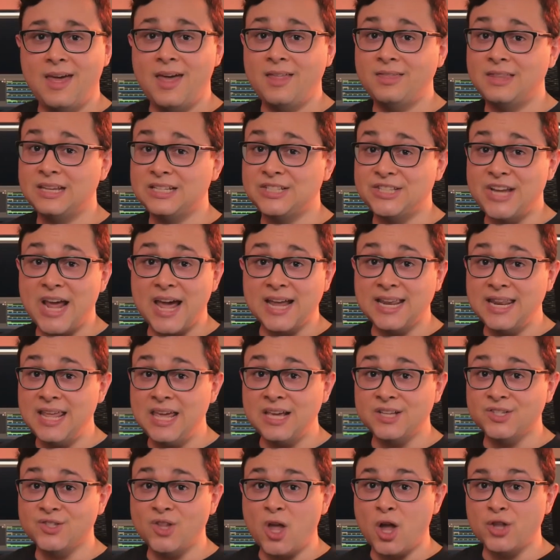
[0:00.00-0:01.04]
And this
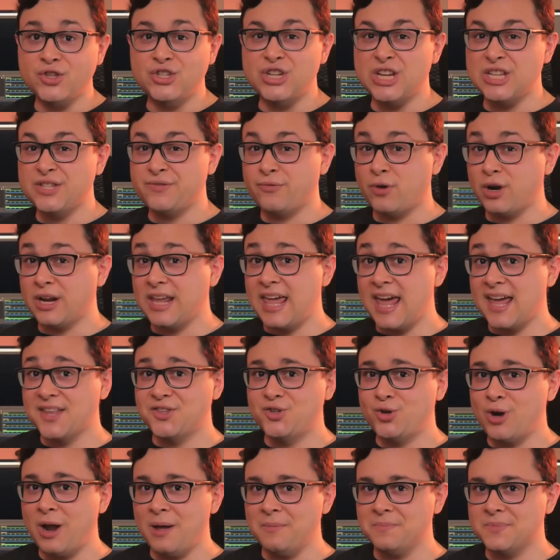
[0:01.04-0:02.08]
technique's not just for kick
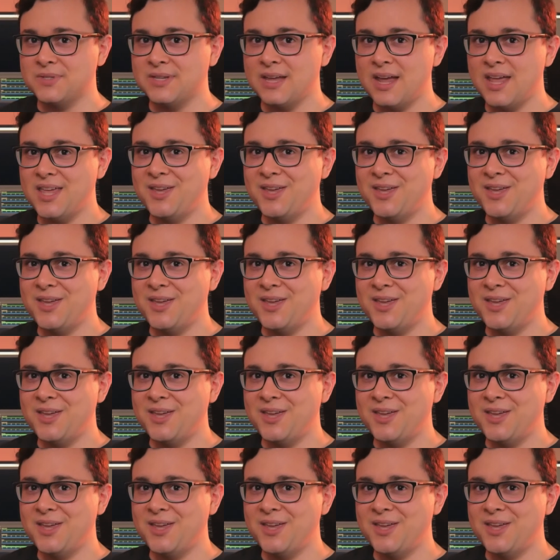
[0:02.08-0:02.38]
drums.